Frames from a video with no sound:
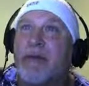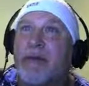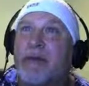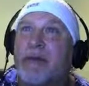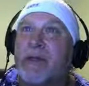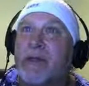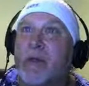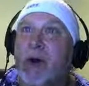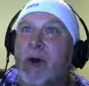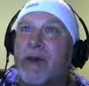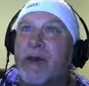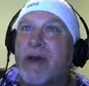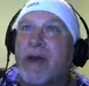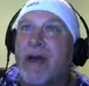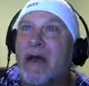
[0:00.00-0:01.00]
There's the
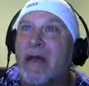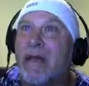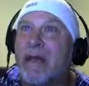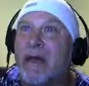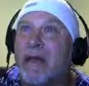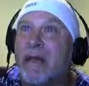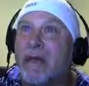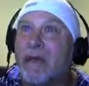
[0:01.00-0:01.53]
water coming